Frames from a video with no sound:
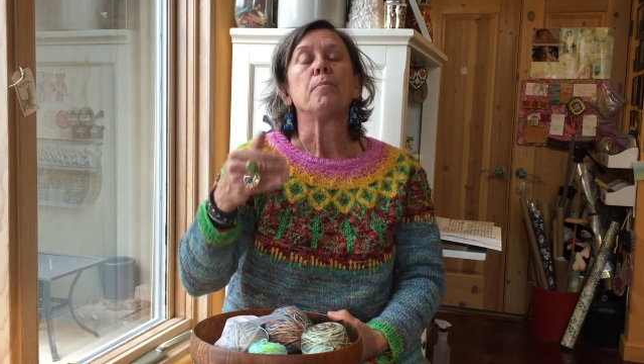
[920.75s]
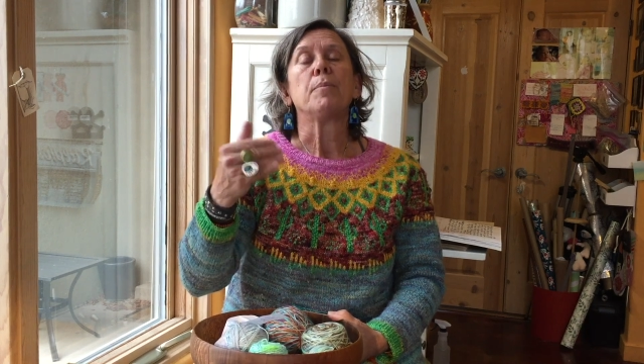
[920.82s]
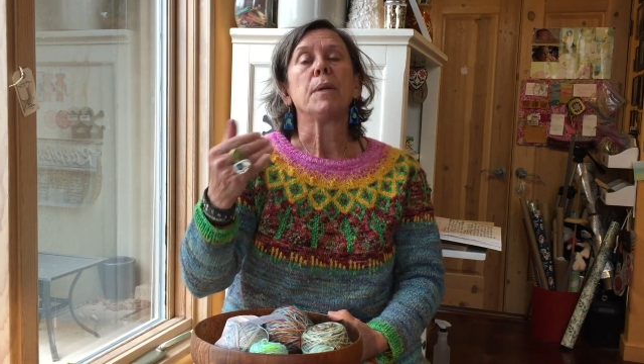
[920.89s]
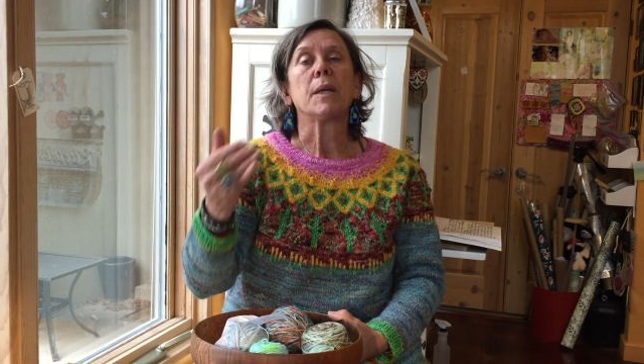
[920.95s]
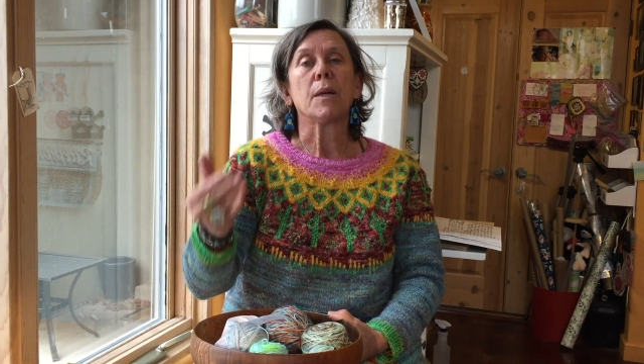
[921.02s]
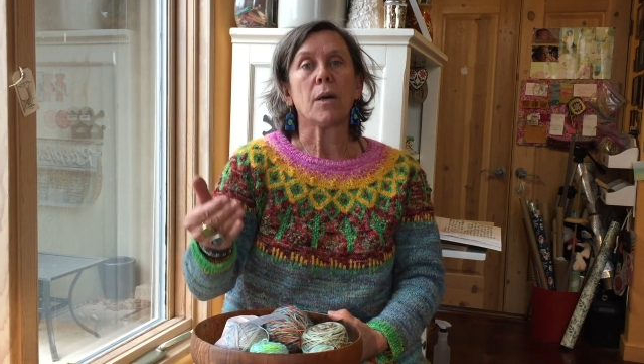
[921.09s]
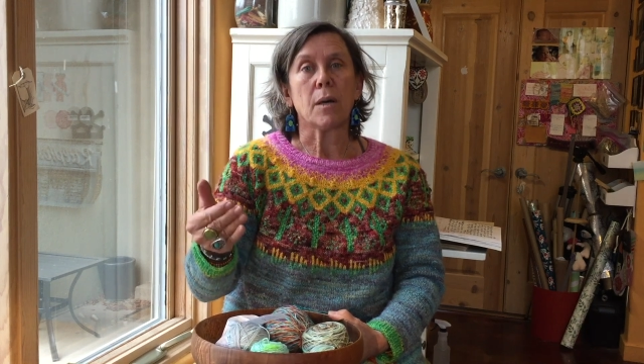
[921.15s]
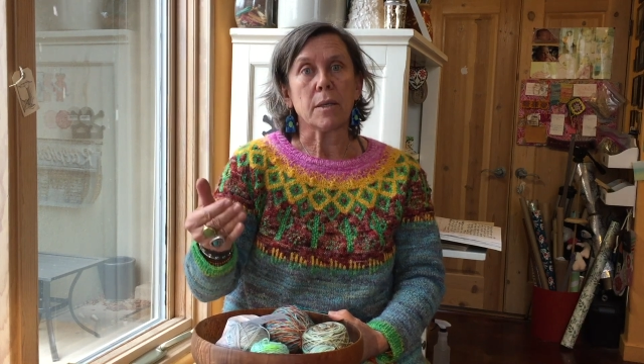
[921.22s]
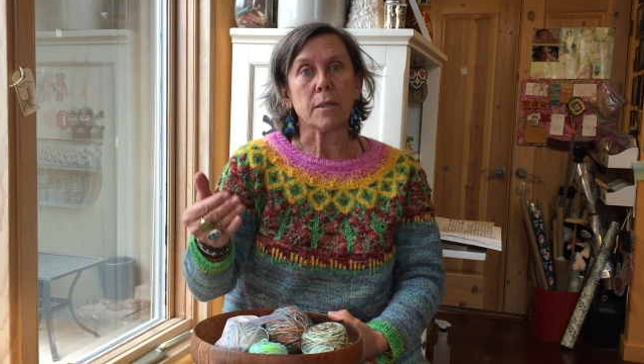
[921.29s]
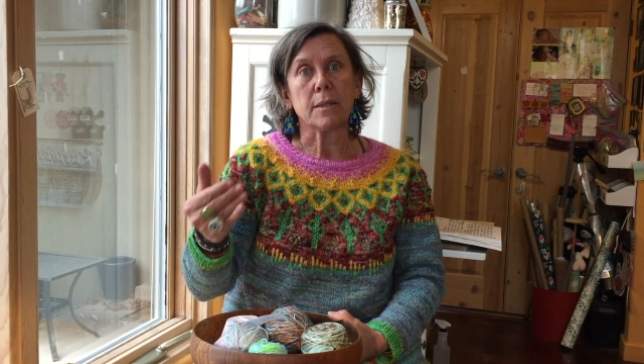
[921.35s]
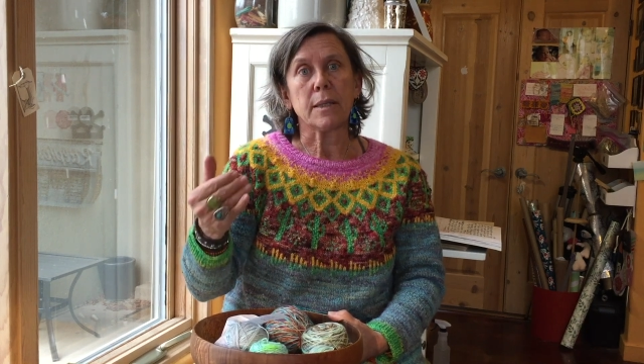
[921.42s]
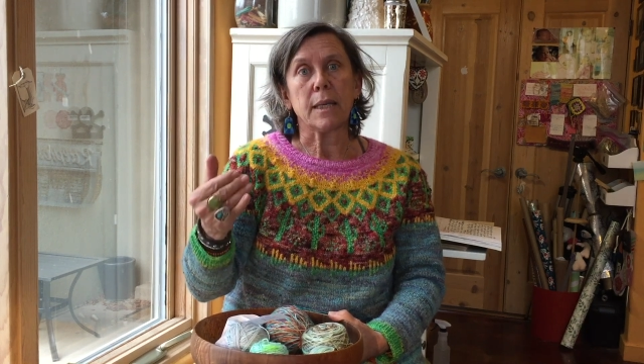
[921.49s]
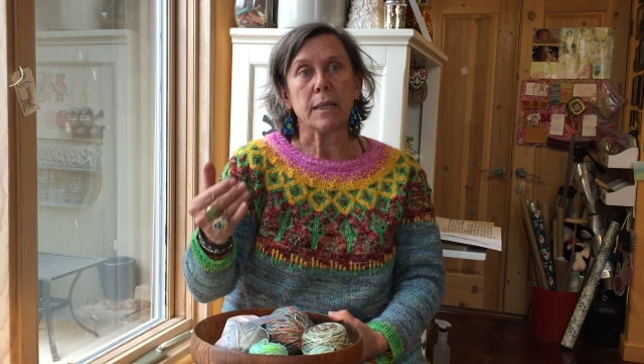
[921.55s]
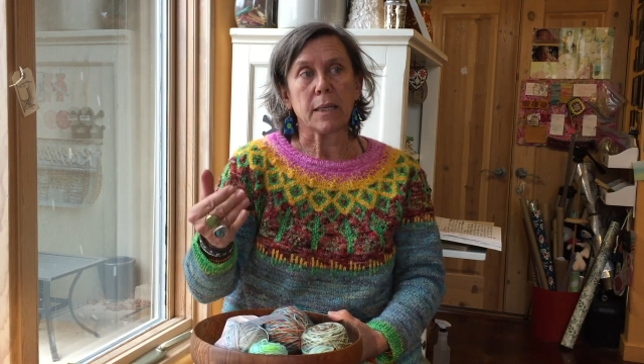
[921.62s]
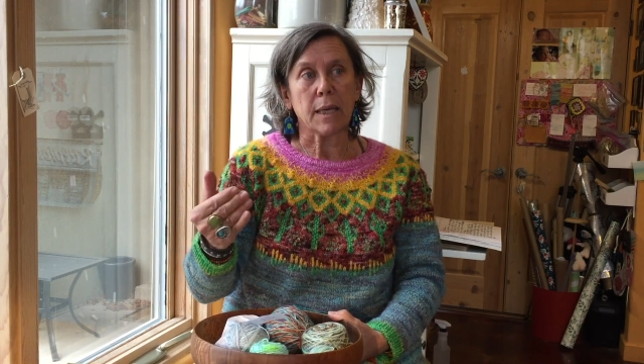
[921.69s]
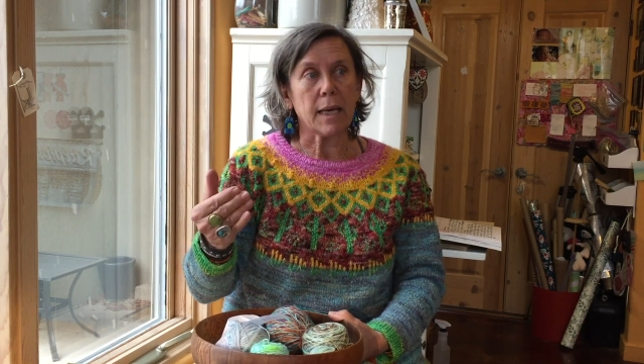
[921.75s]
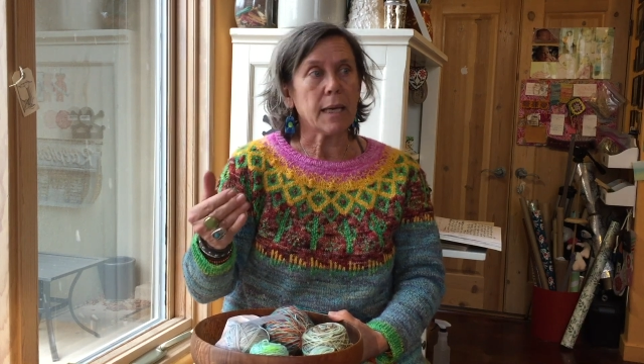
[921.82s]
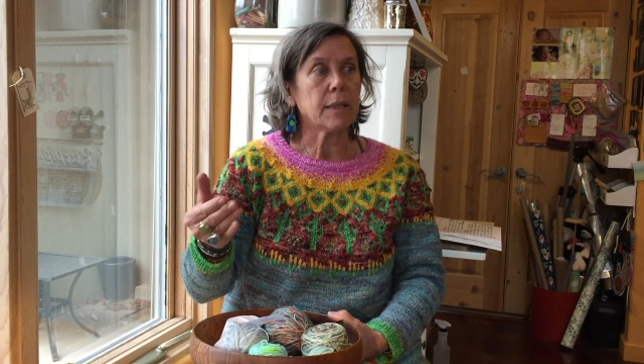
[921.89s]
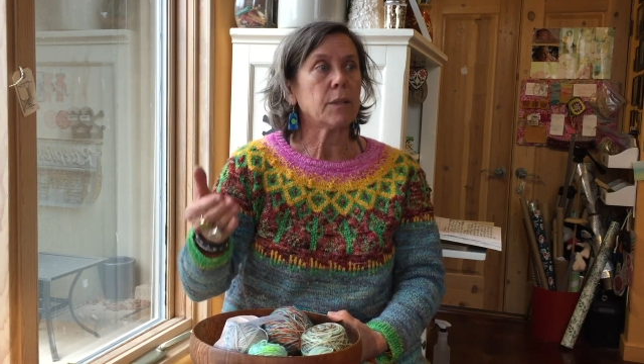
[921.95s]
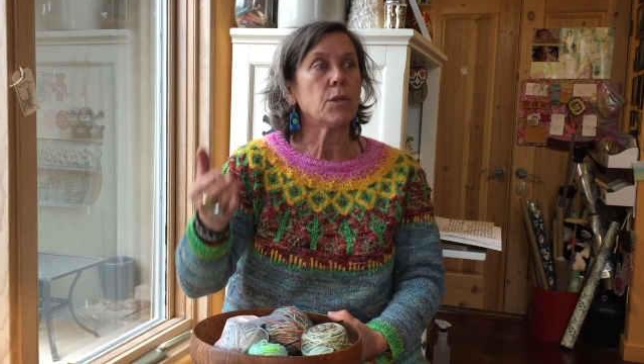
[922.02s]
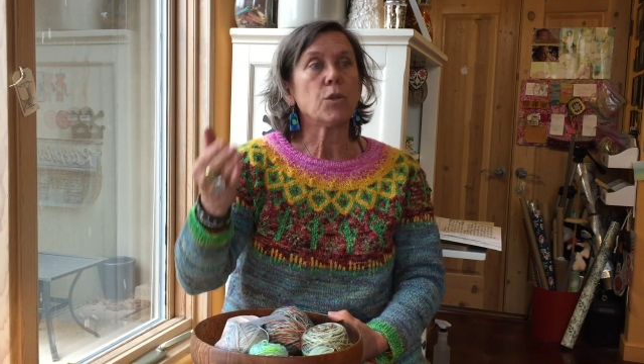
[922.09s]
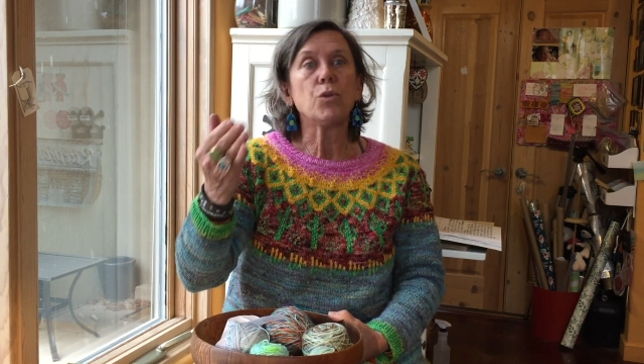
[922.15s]
because yet
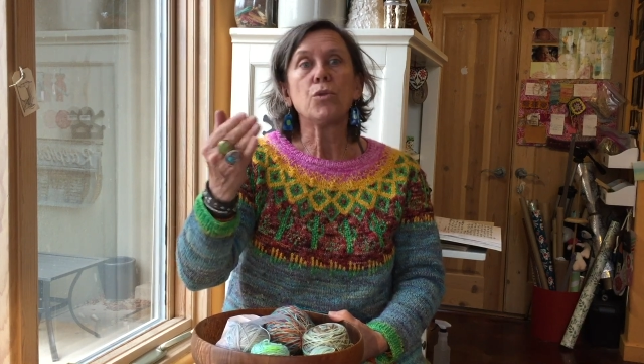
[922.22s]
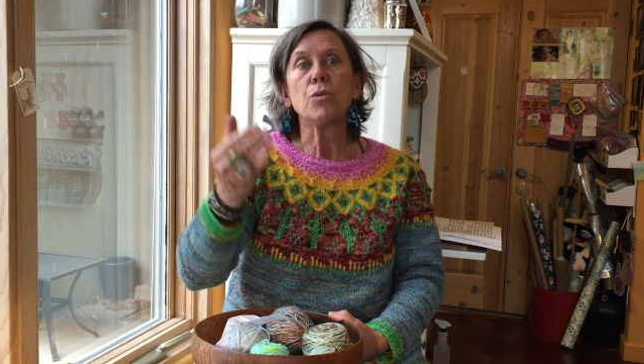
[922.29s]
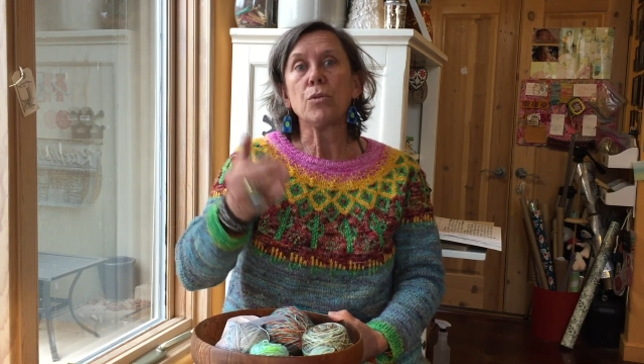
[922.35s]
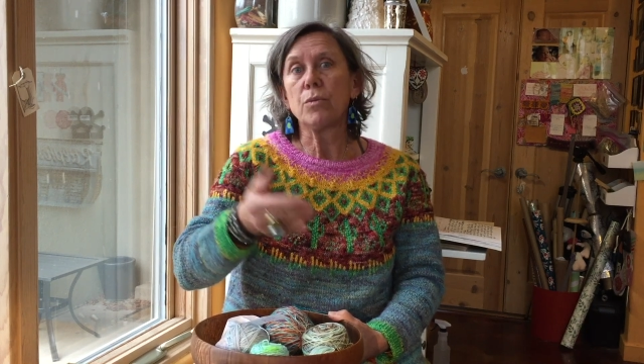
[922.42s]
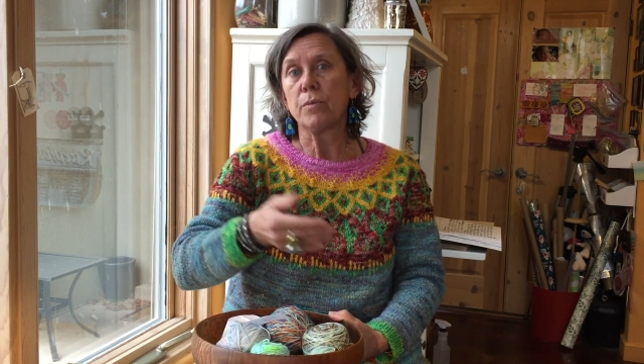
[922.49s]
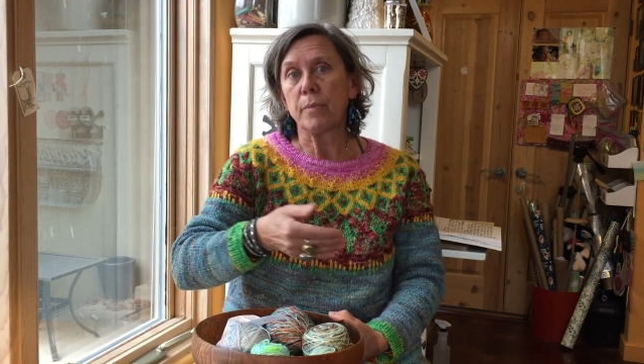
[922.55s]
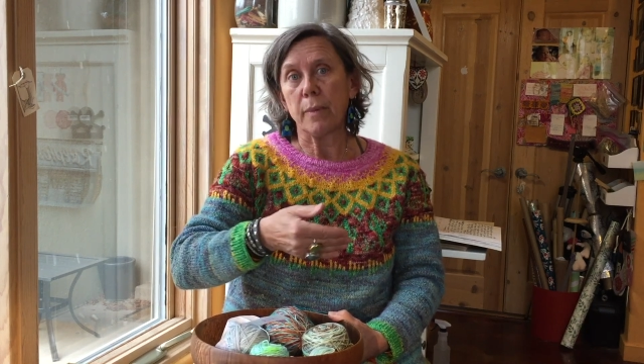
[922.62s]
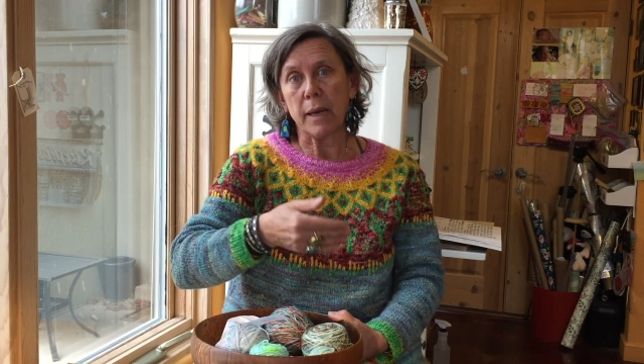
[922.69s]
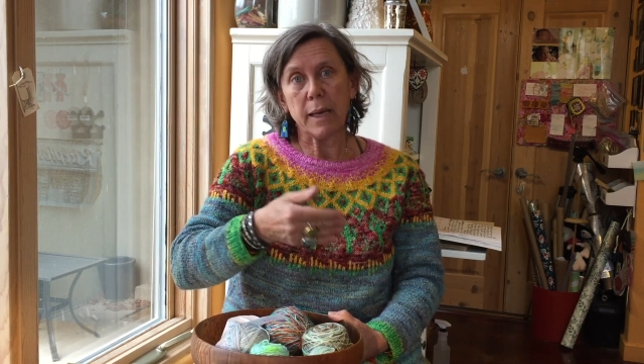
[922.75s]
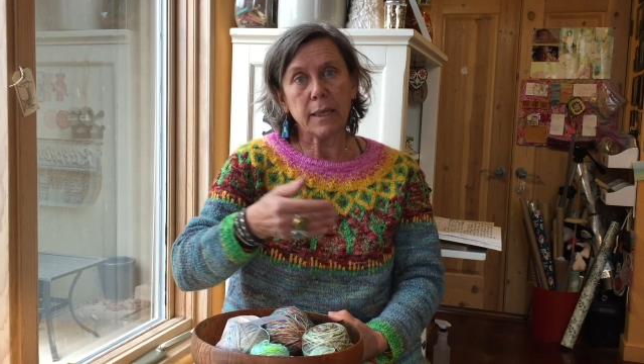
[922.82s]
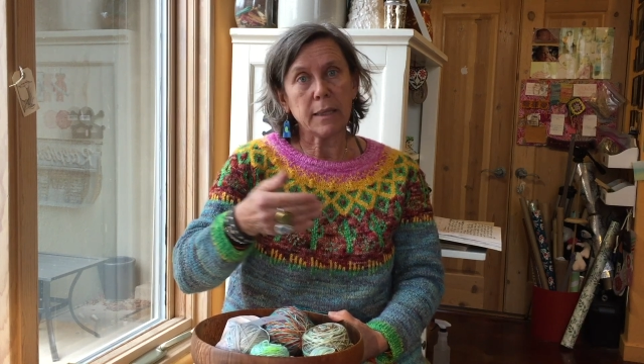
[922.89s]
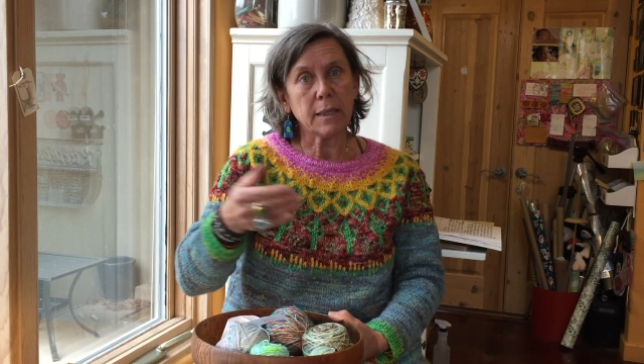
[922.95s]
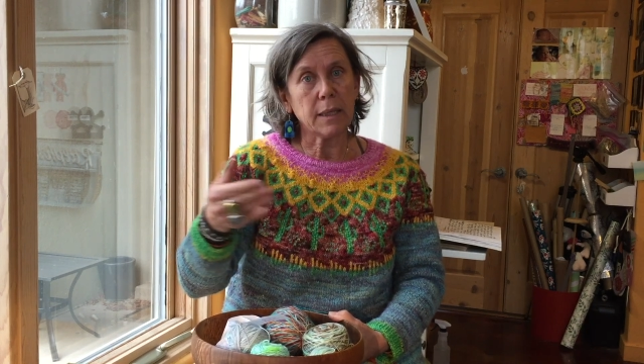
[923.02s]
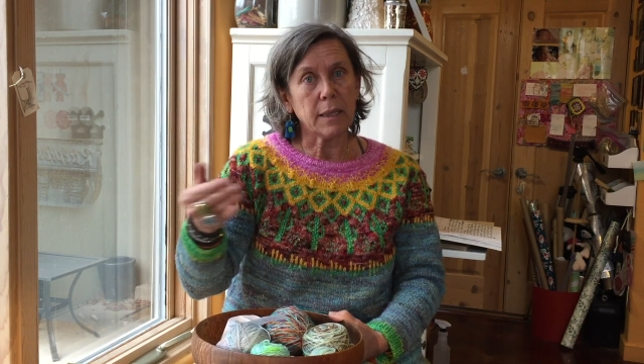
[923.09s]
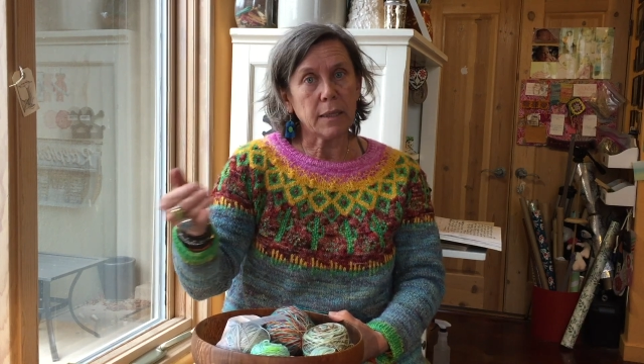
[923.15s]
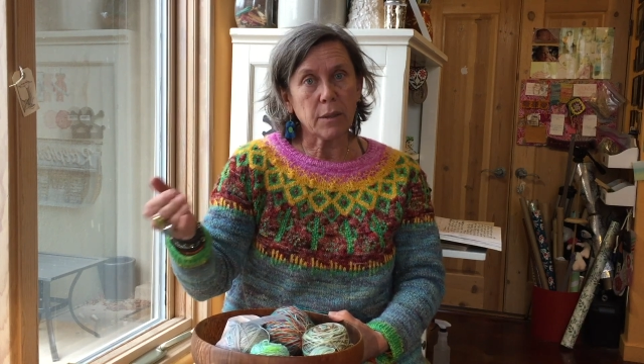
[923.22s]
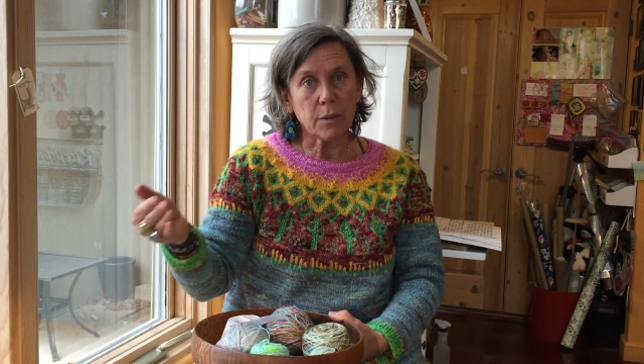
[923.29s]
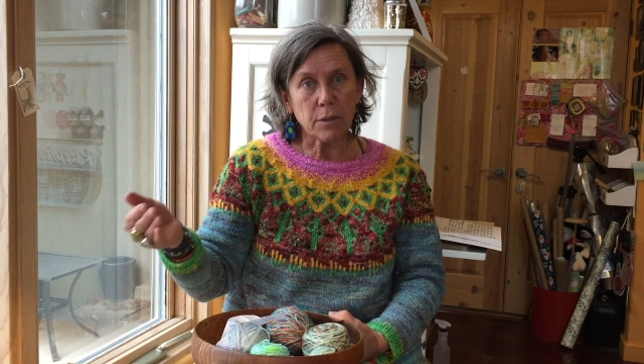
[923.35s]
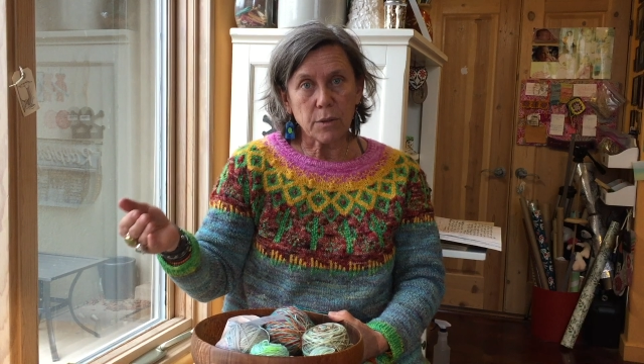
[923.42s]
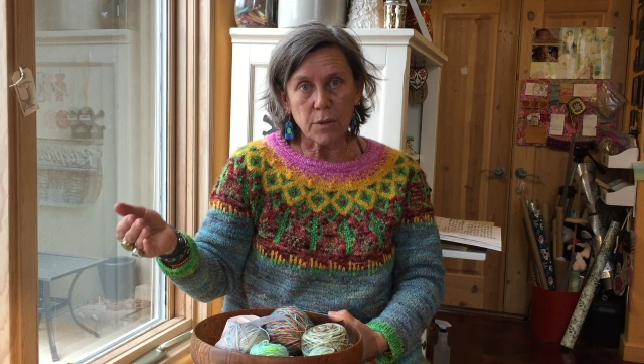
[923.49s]
again, you may need